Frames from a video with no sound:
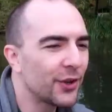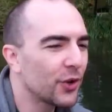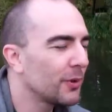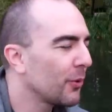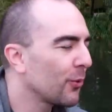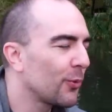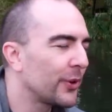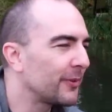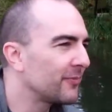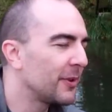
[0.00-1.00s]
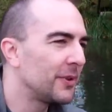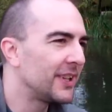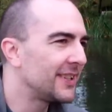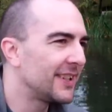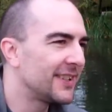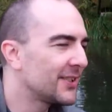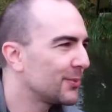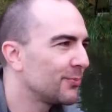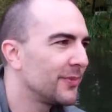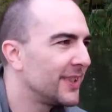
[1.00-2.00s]
incredibly rewarding. I mean, it's
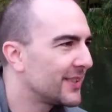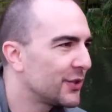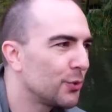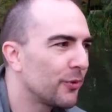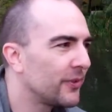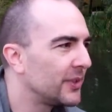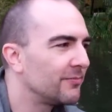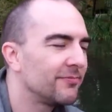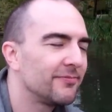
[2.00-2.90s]
super fun.